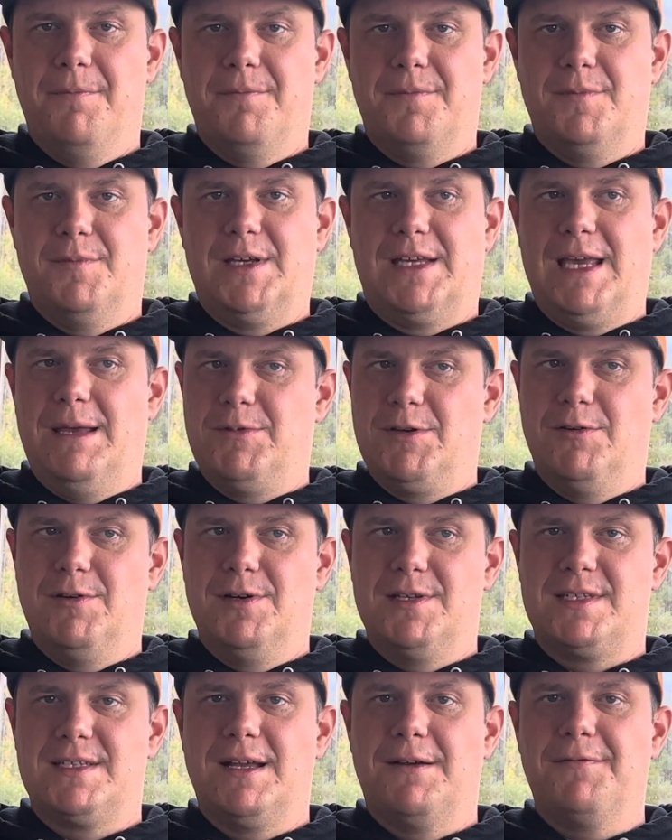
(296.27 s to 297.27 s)
We keep
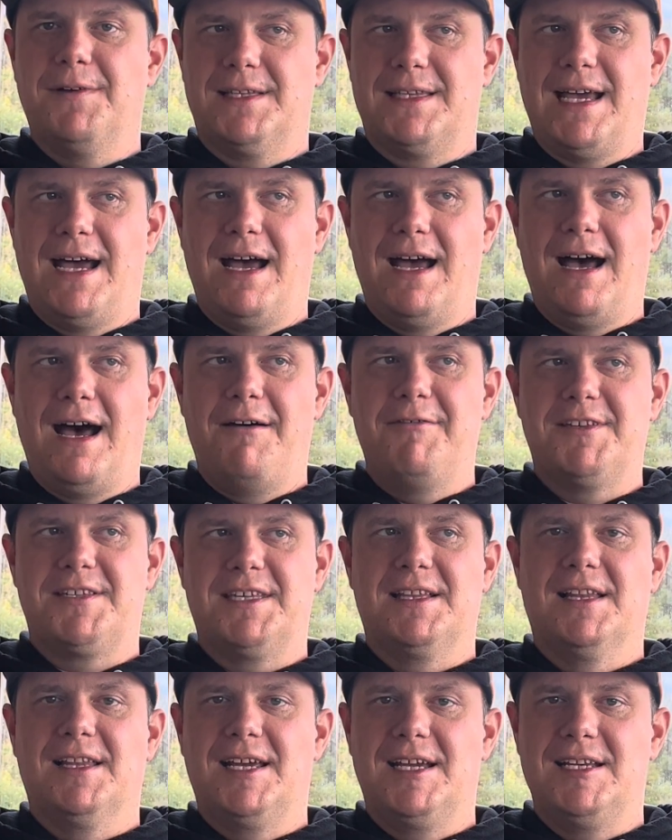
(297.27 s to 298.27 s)
doing stuff like that.
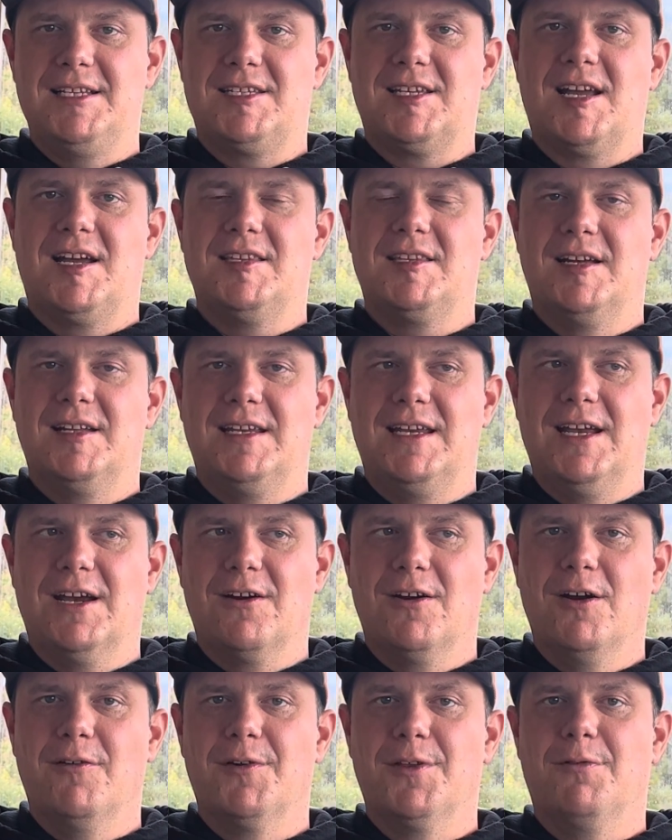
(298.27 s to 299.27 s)
Obviously, the lights got done
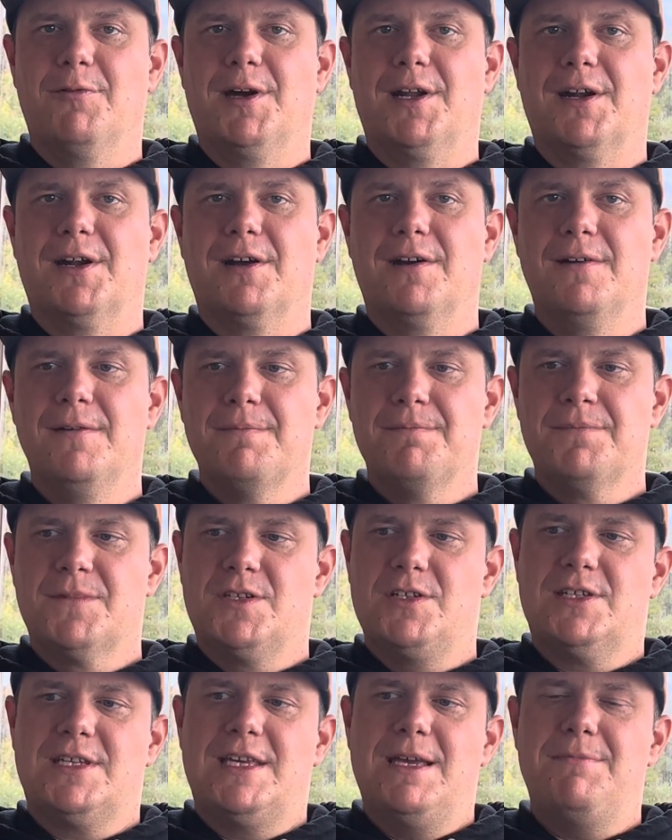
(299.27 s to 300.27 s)
here over the winter.
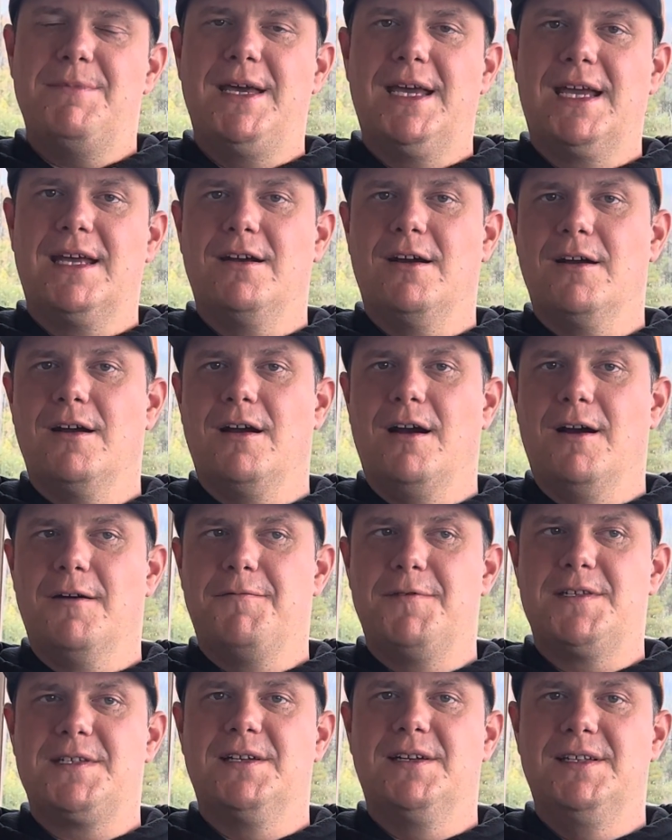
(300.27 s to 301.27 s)
just keep making our
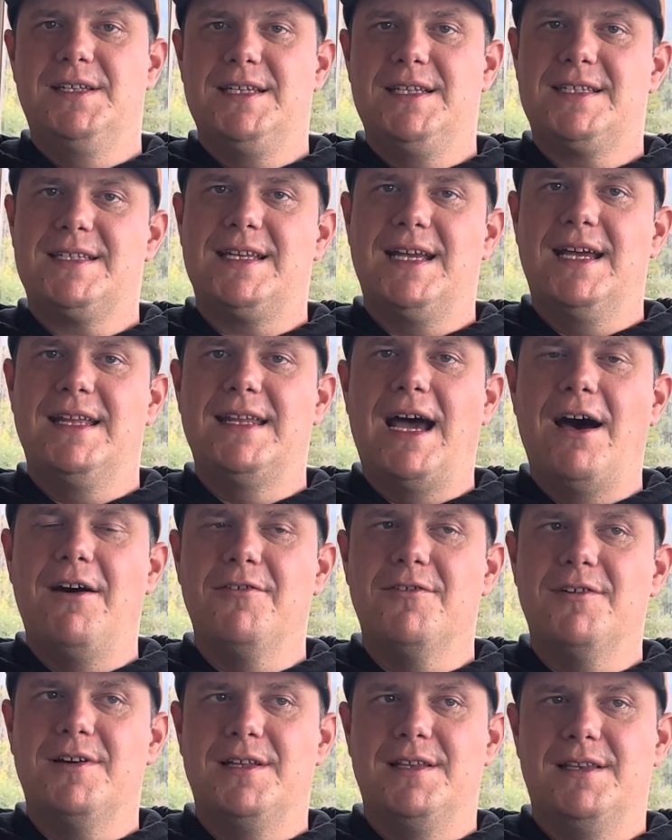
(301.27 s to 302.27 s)
facilities stand
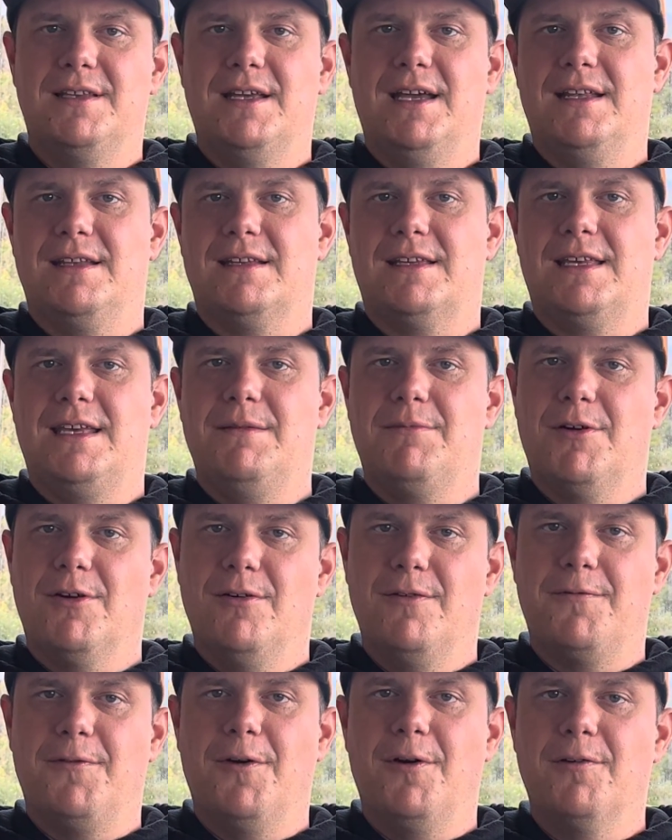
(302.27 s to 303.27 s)
out and keep
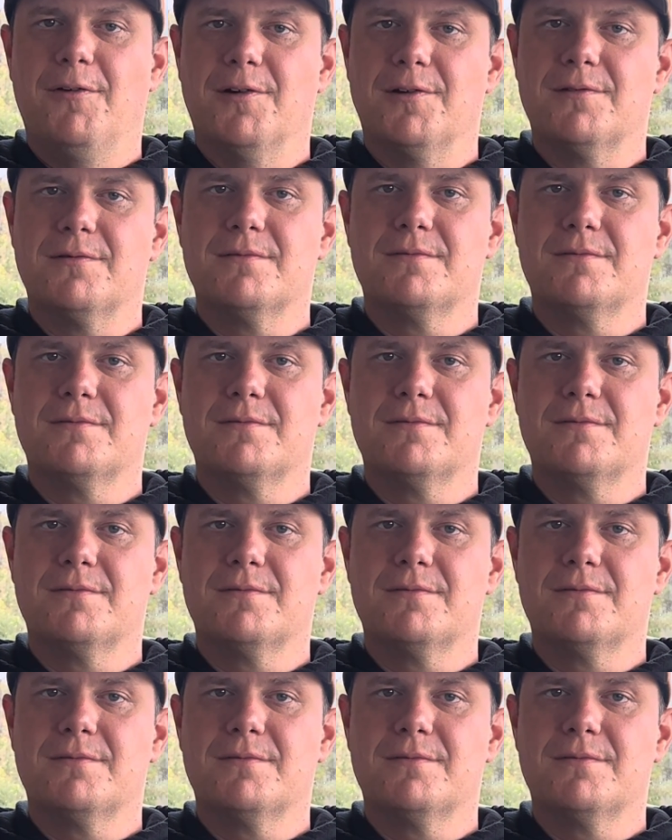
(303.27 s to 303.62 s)
going forward.